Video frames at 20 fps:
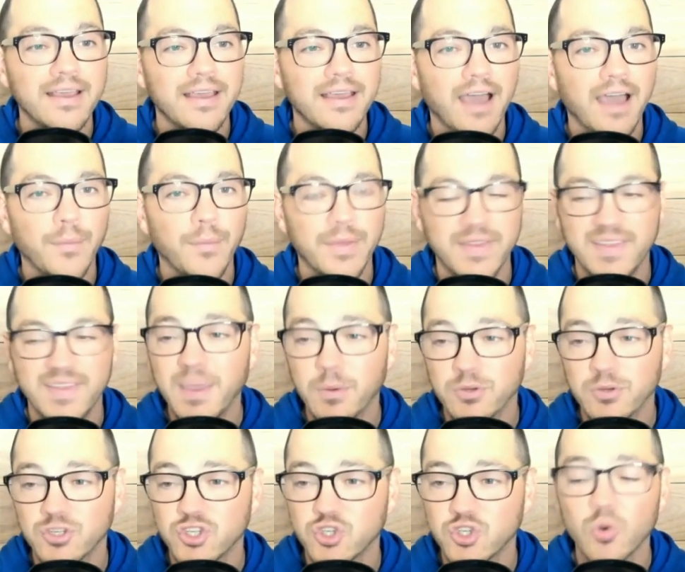And then they
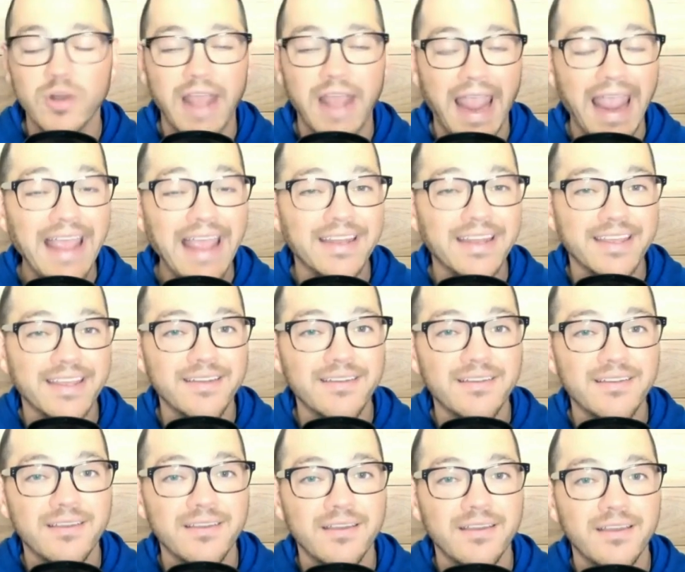were shorthanded.
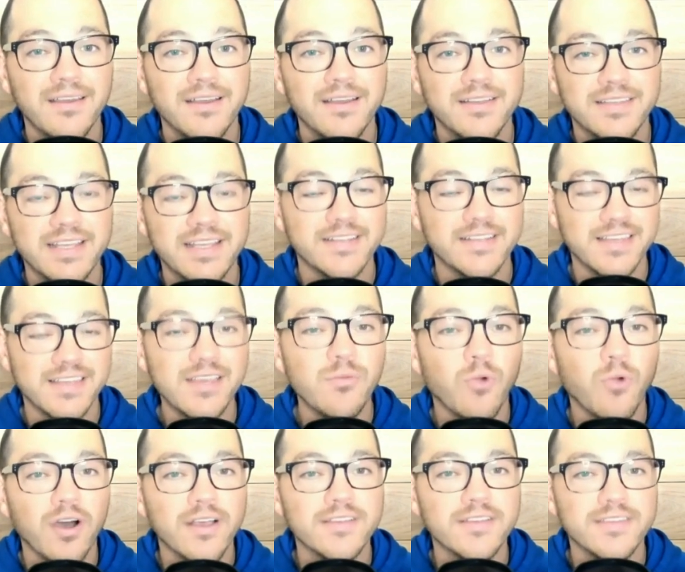Tennessee
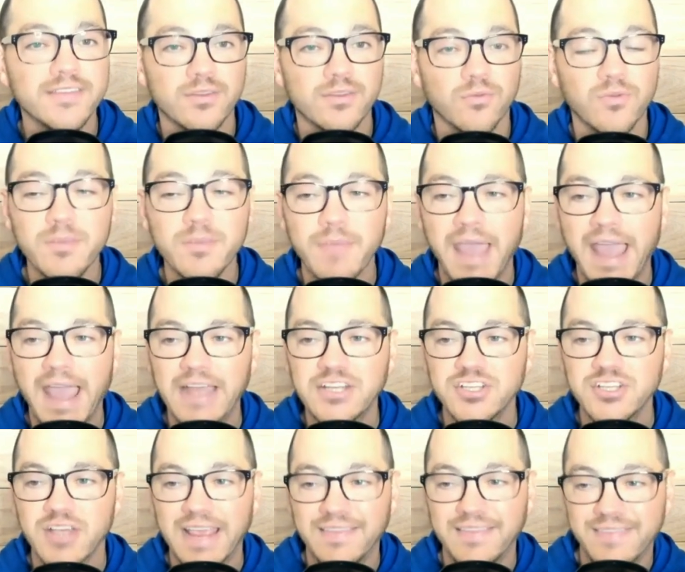was in the rematch,
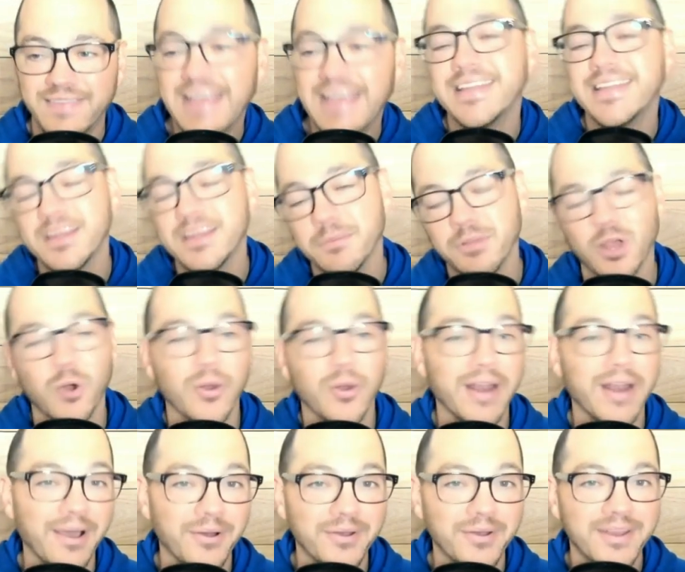and they did the blowing
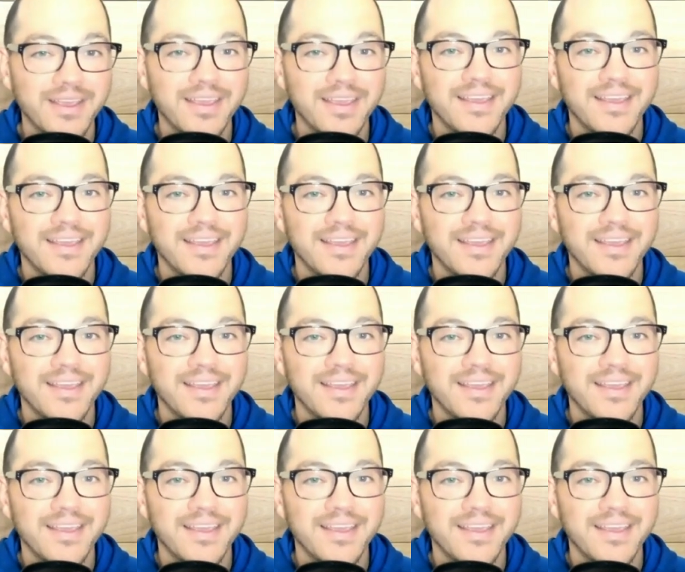out.